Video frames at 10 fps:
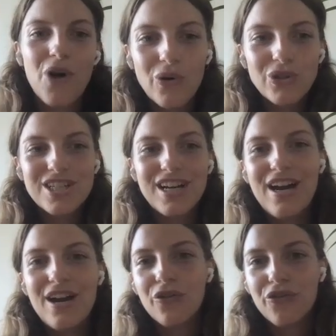
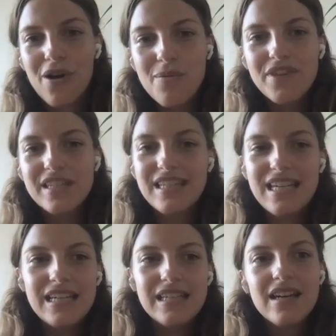ocean or from the
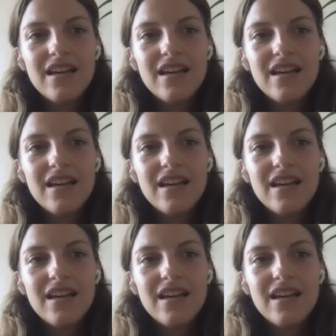seas,